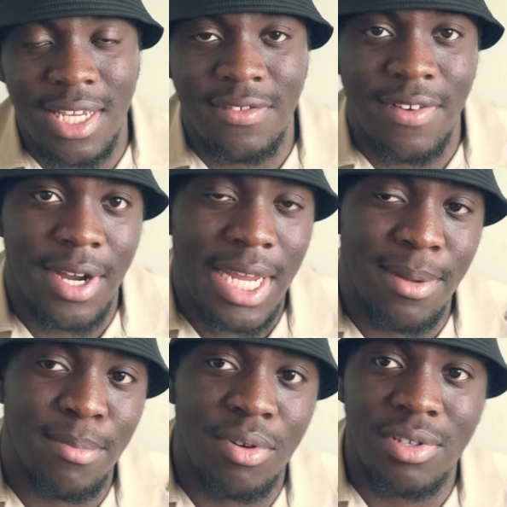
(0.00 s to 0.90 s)
is very
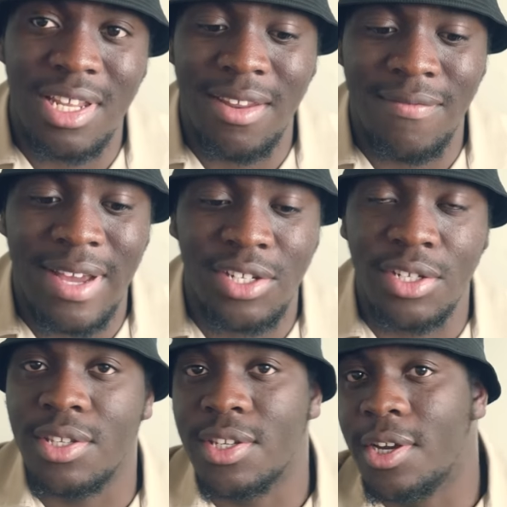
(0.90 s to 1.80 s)
important in
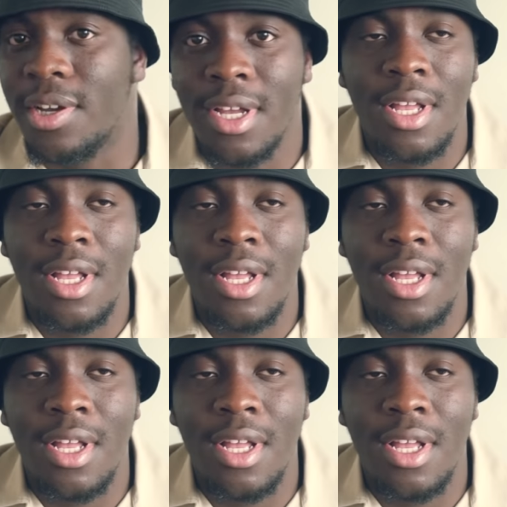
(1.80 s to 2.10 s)
fashion. So